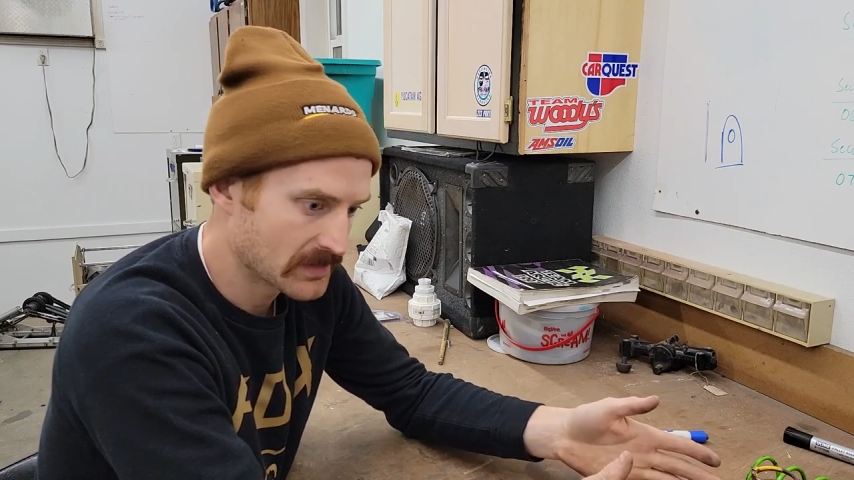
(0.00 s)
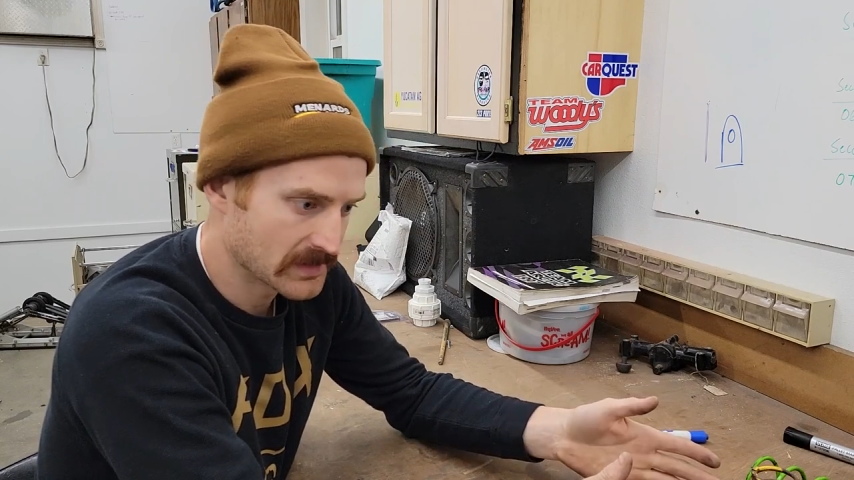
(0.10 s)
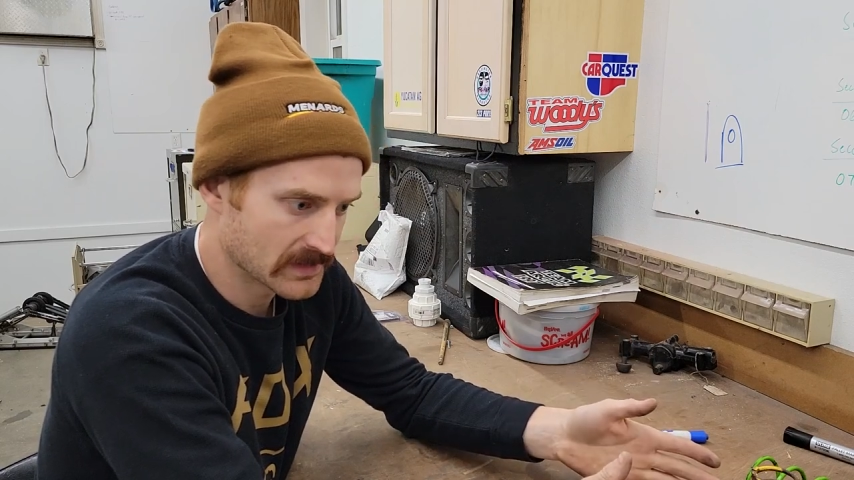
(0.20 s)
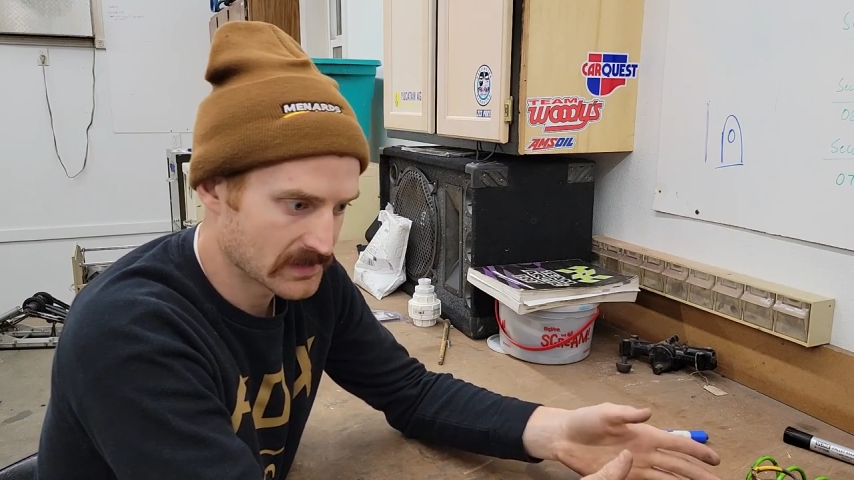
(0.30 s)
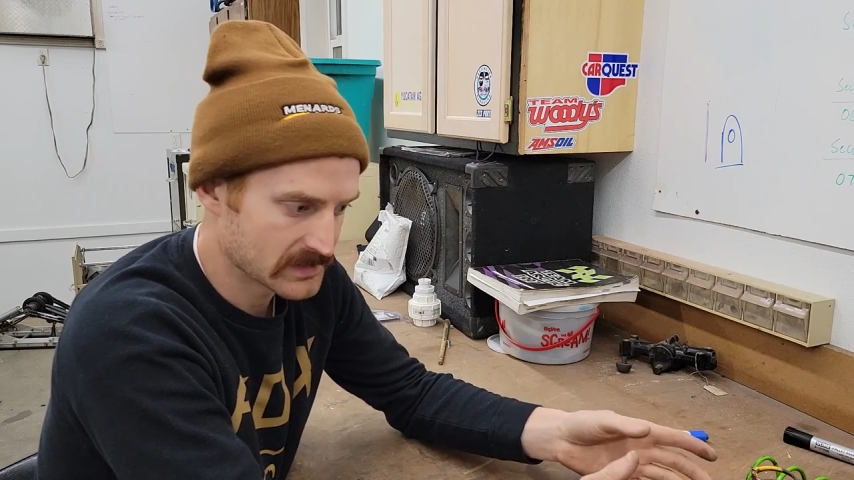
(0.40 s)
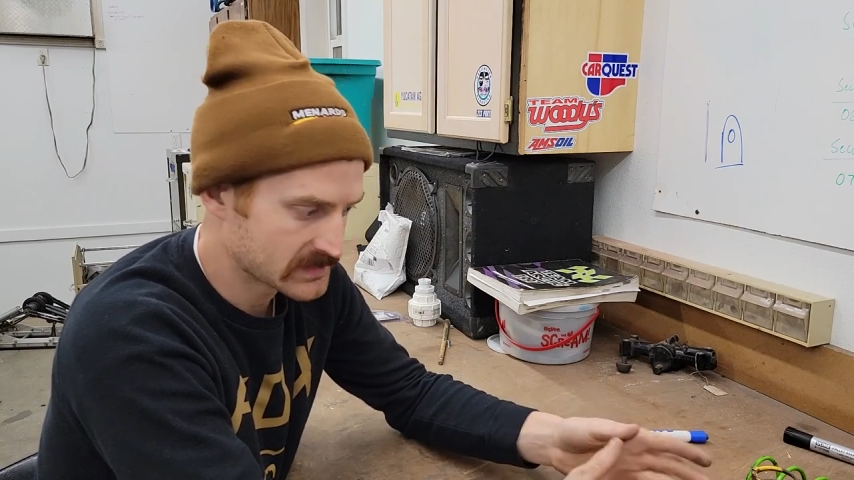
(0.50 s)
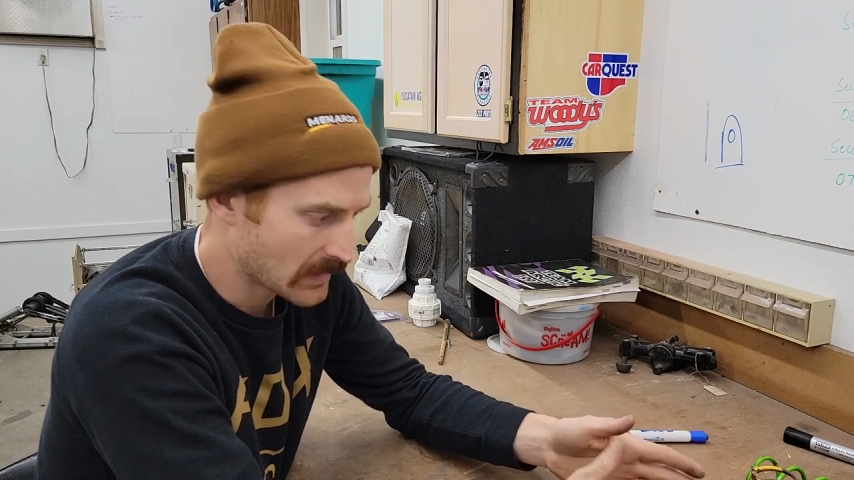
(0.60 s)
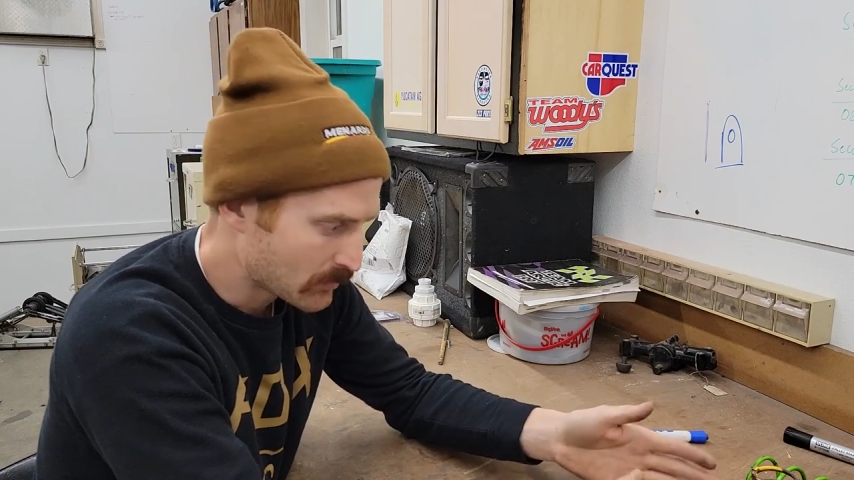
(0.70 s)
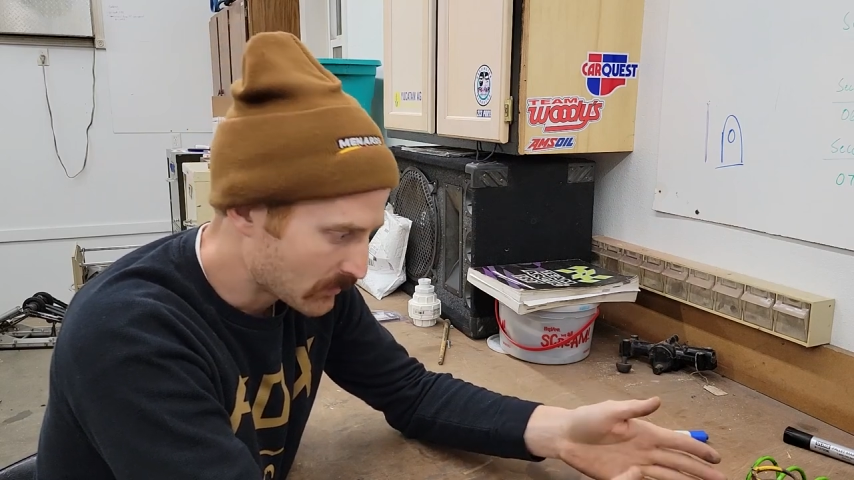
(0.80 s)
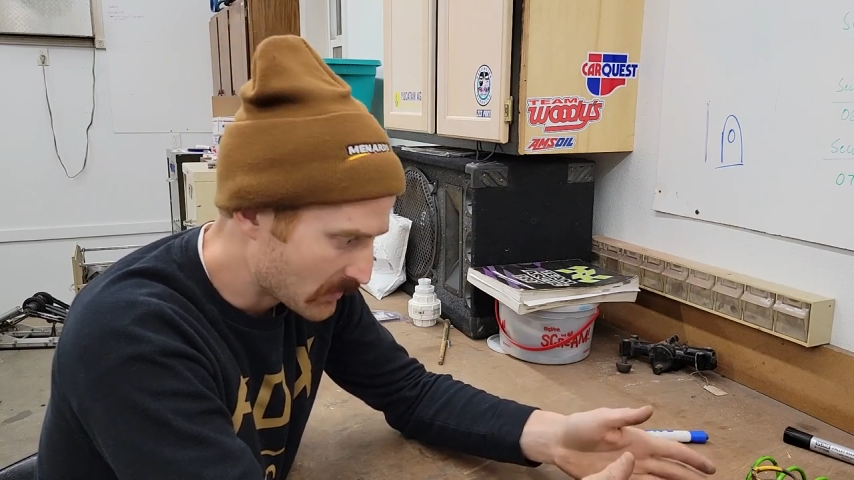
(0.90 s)
and
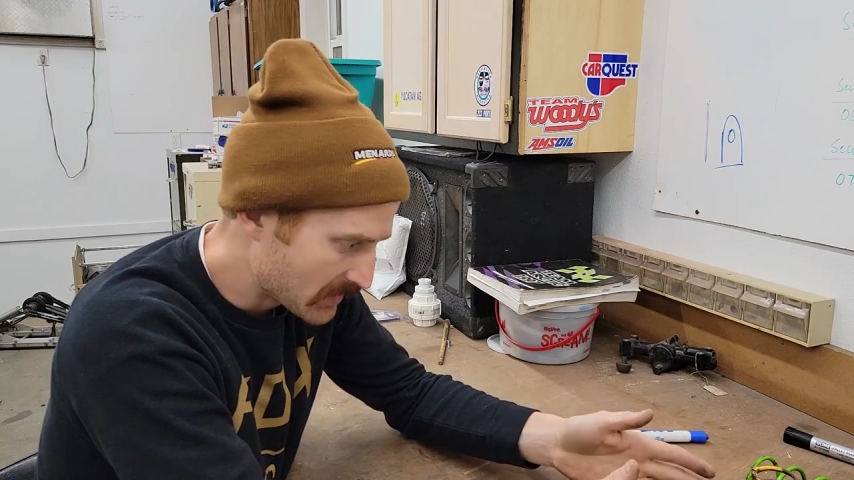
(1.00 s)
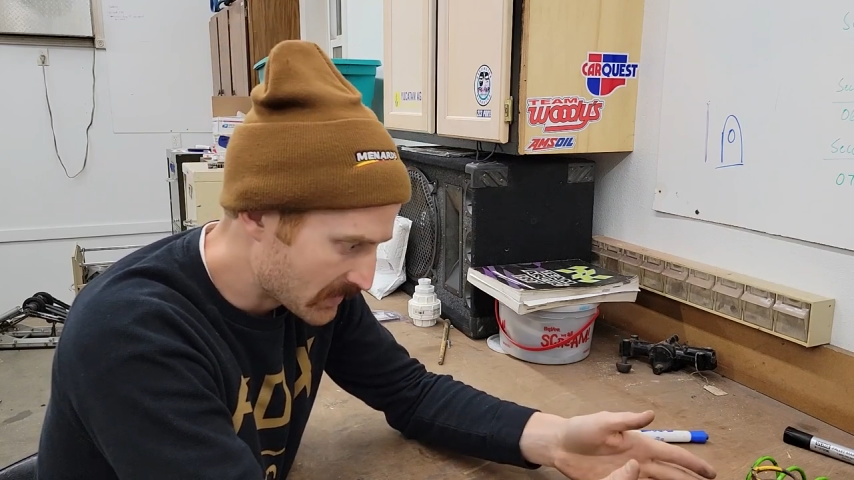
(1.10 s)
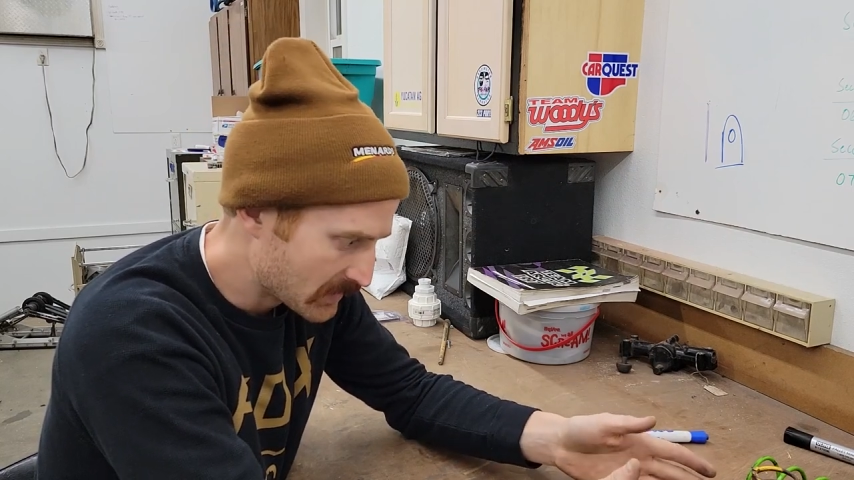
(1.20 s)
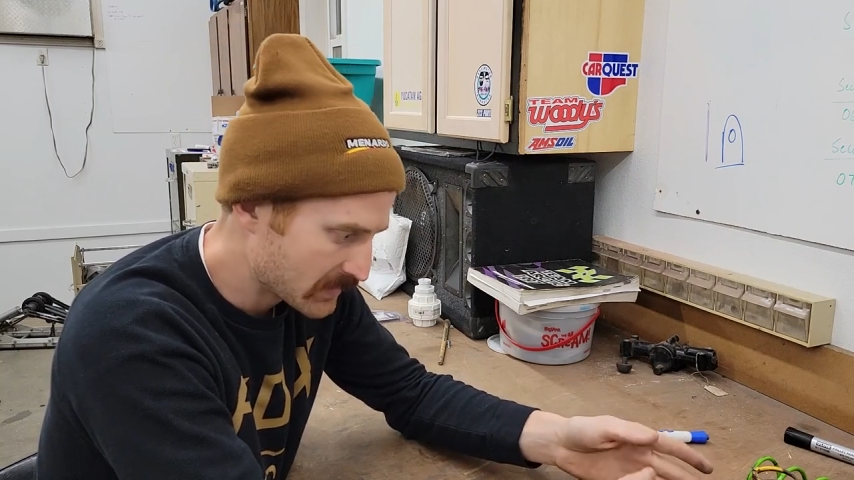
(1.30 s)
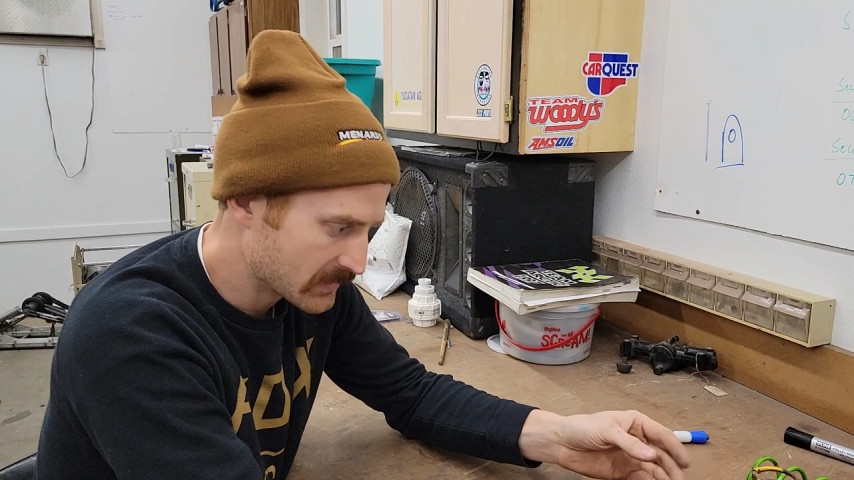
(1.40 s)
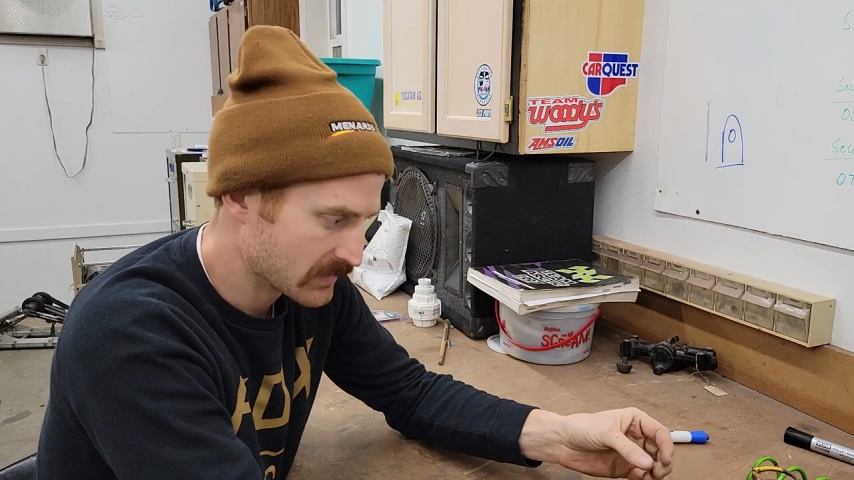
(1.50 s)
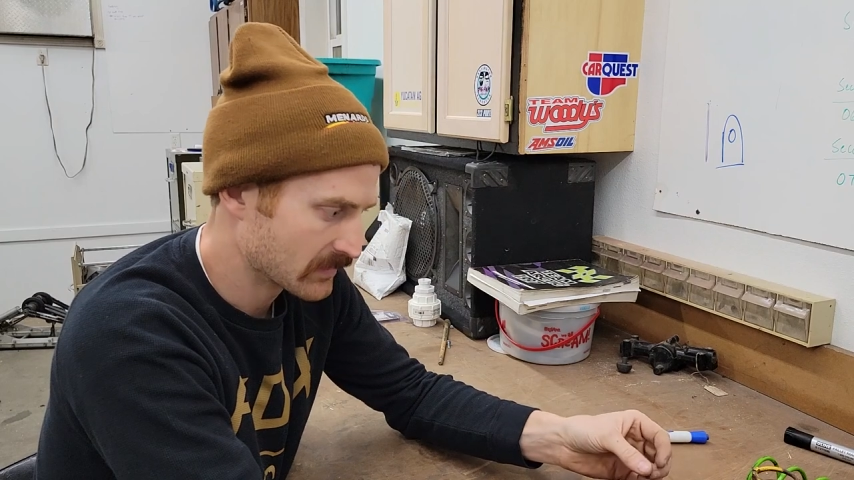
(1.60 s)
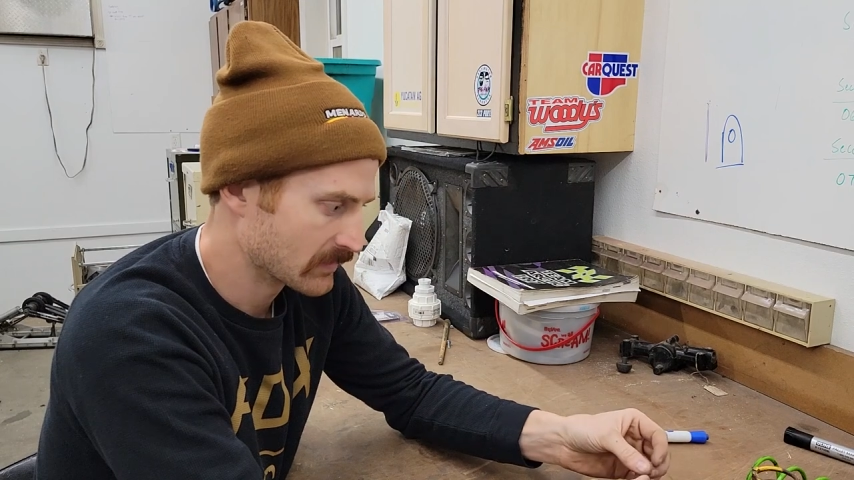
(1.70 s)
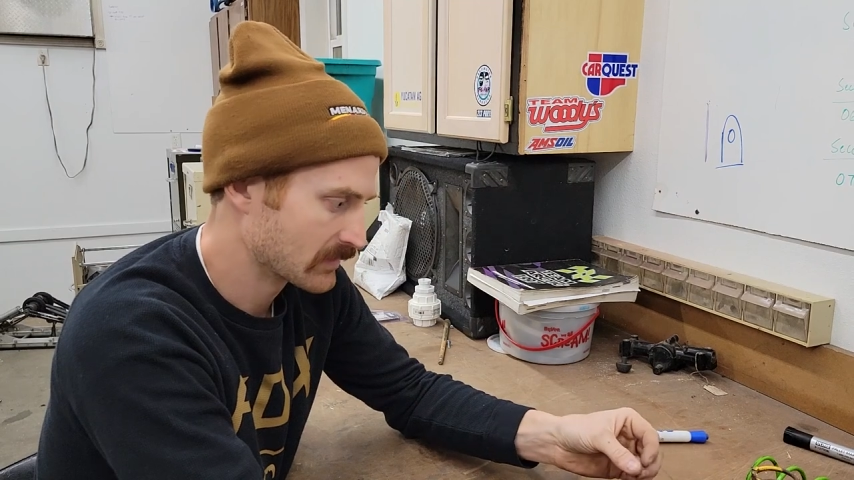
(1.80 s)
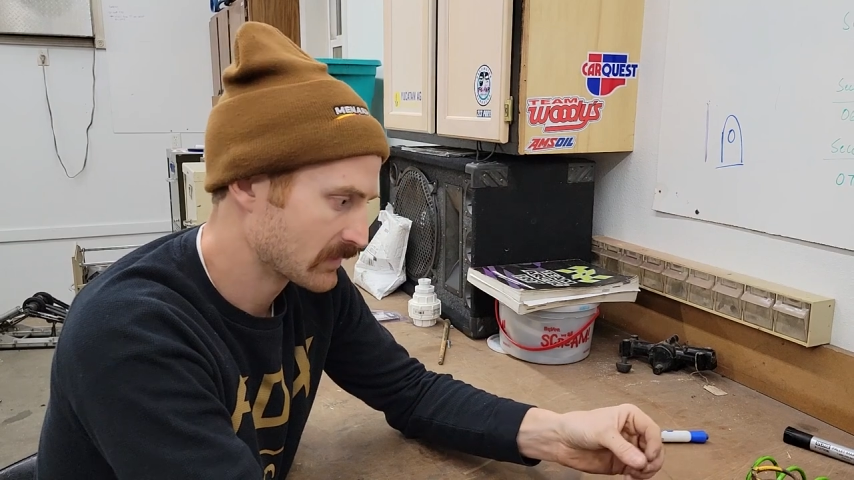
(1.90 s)
separated,
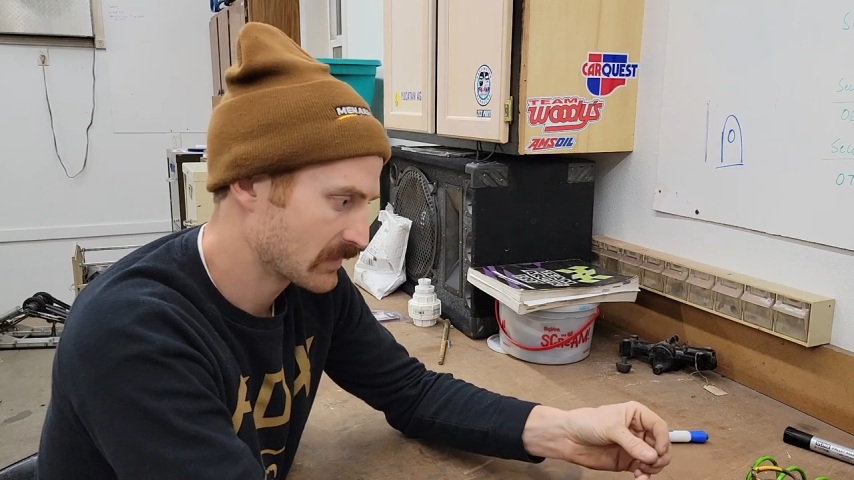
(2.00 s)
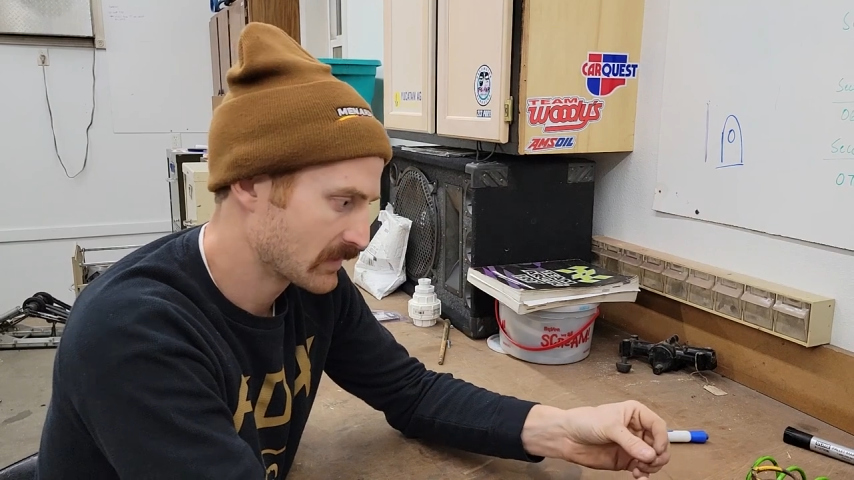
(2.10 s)
and